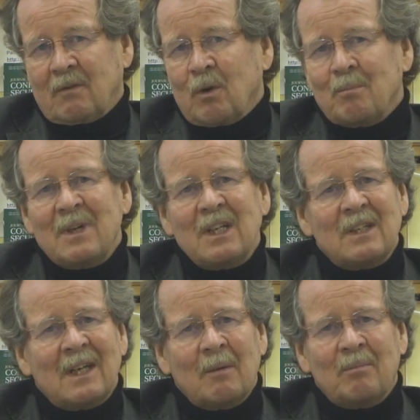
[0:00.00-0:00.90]
They were
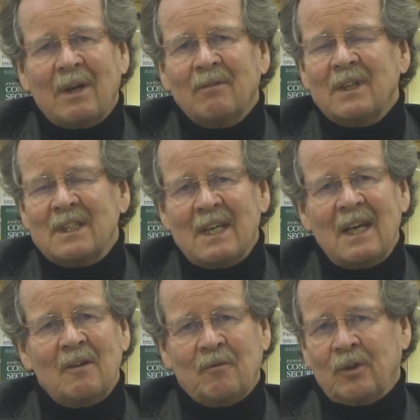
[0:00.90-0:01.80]
beaten up every
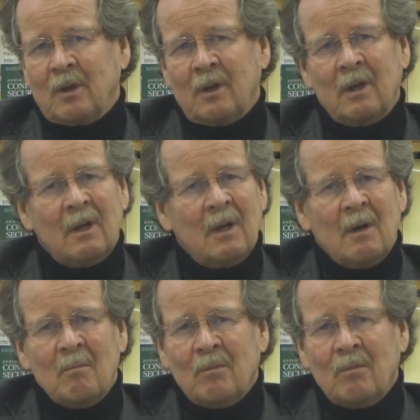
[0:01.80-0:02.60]
day for the